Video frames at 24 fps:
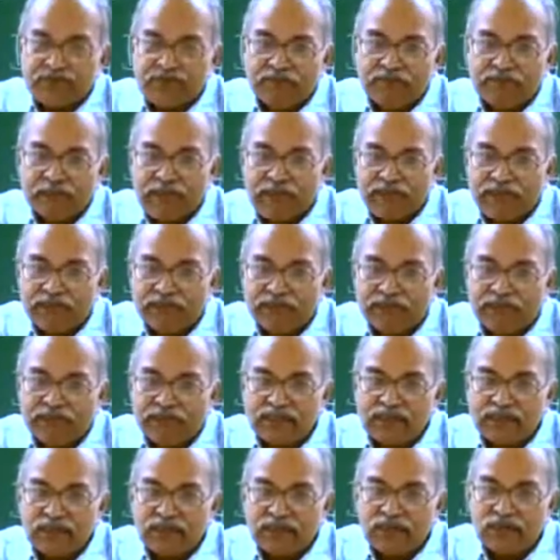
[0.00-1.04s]

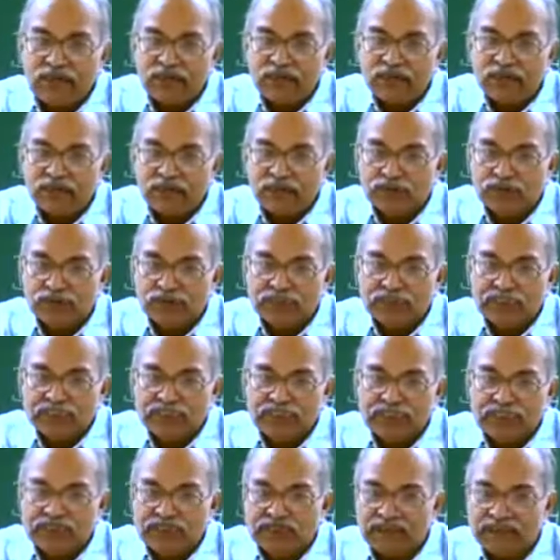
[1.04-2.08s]
parallel to
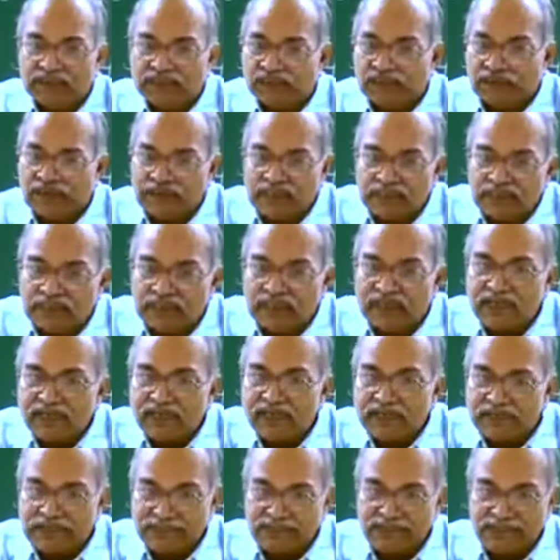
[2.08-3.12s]
this horizontal
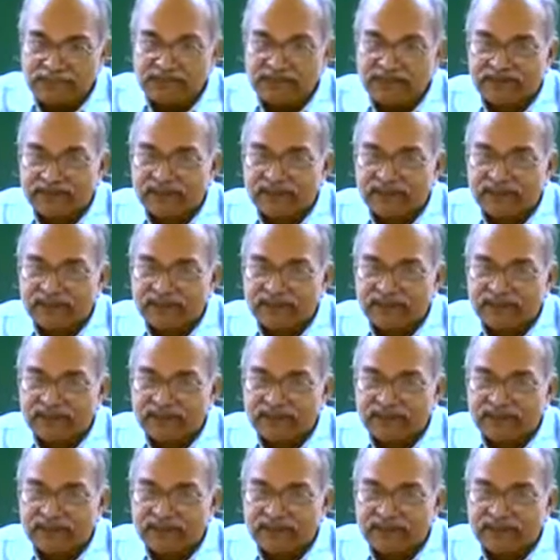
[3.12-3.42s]
direction,